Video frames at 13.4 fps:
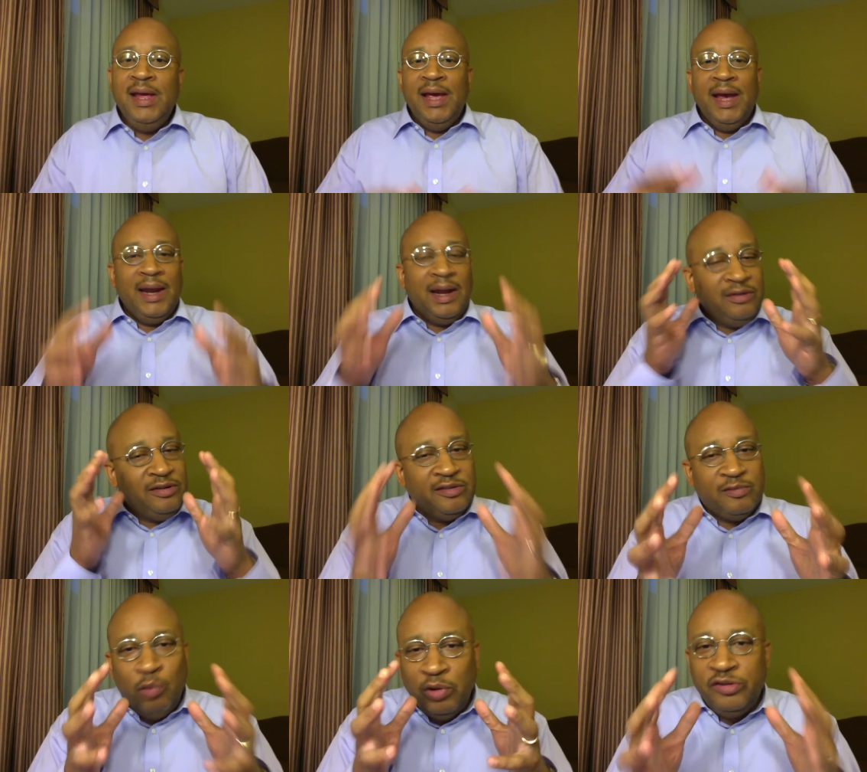and I
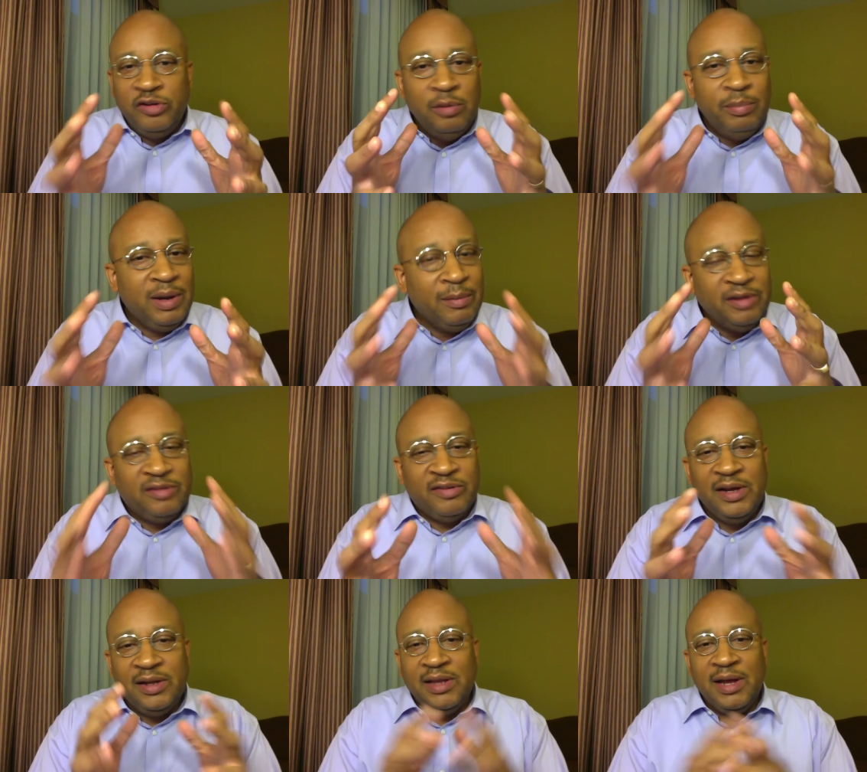just want you to be able to
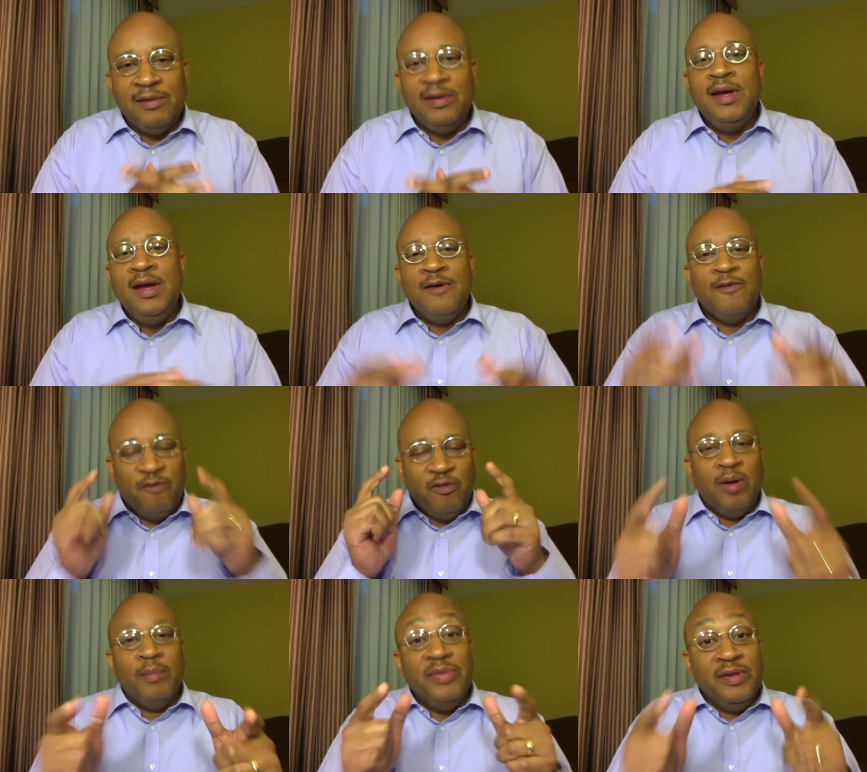take that
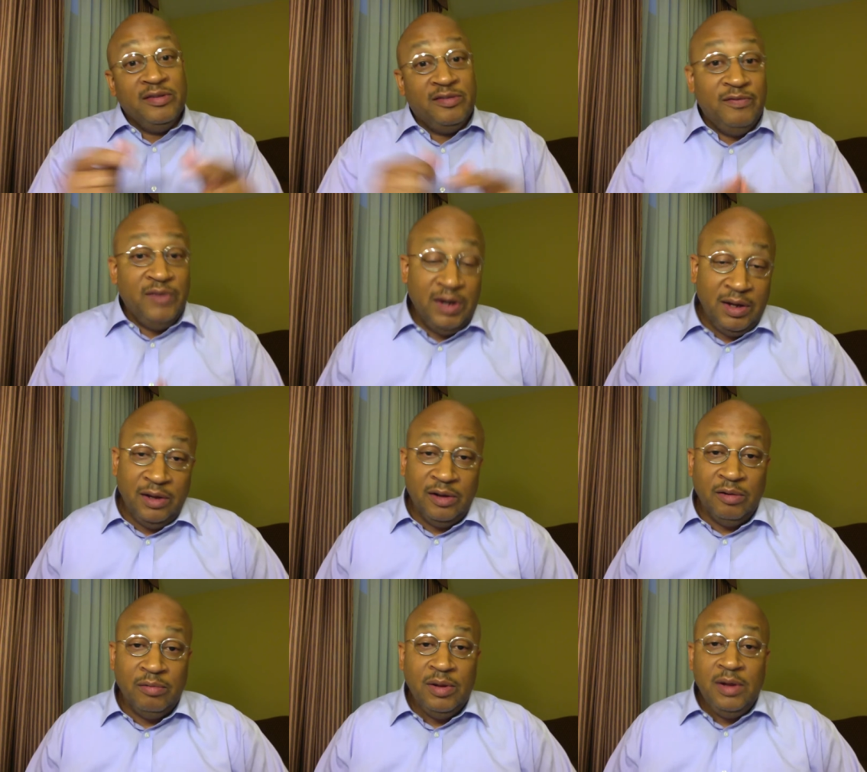from this
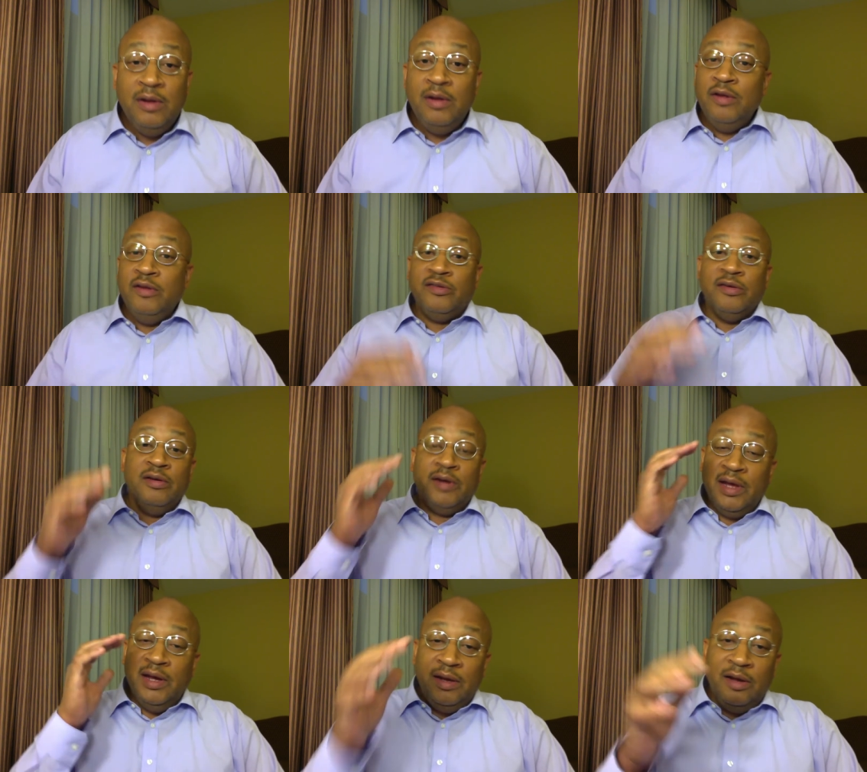video. So
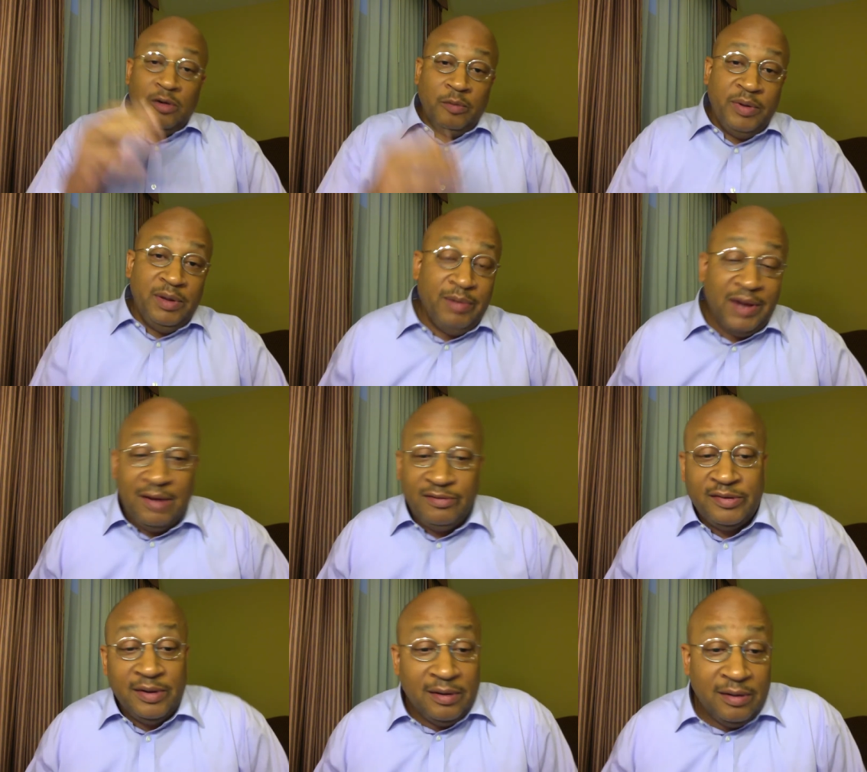look here, young people,
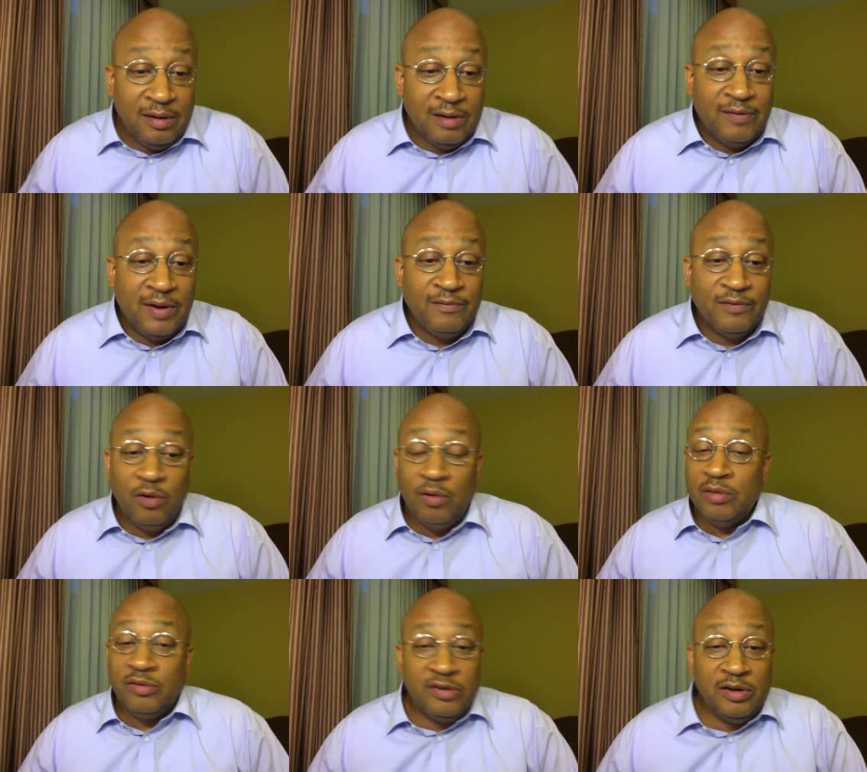I've said enough. I've
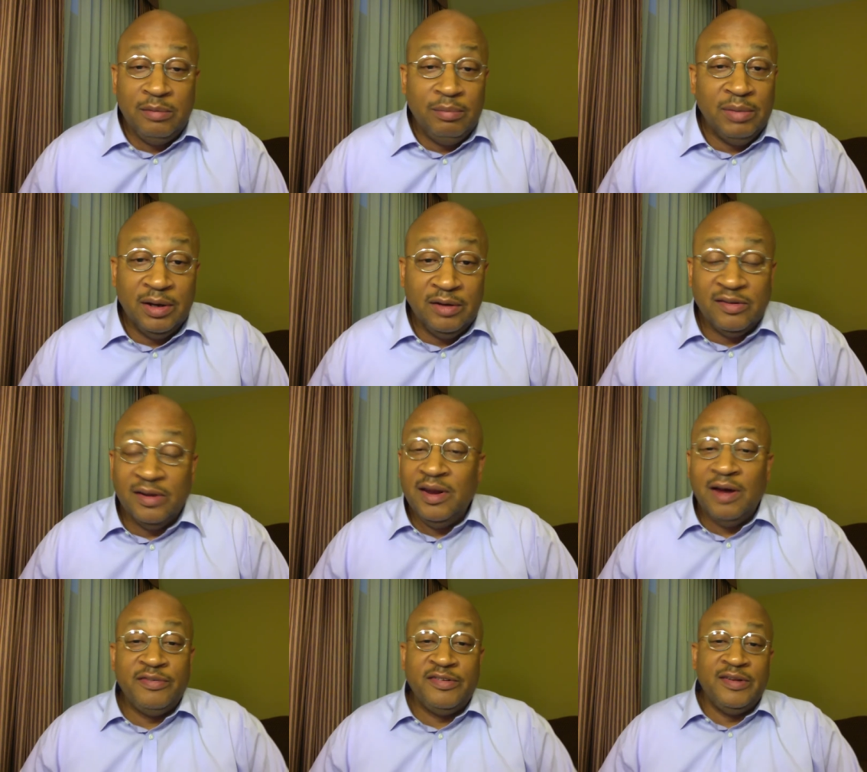gone 10 minutes.
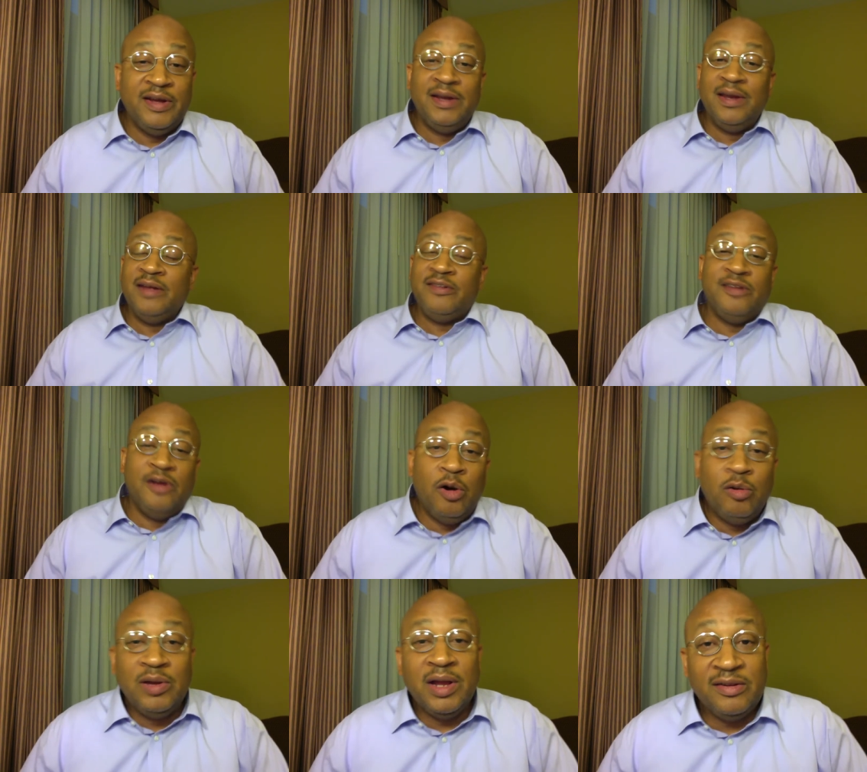Enough said. Let's
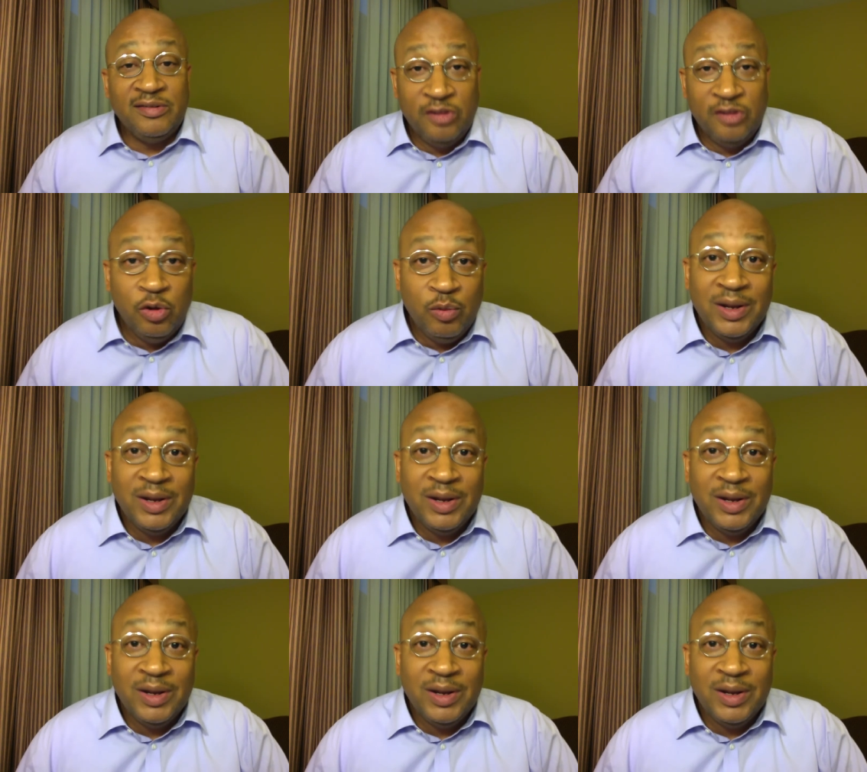go. Let's do it.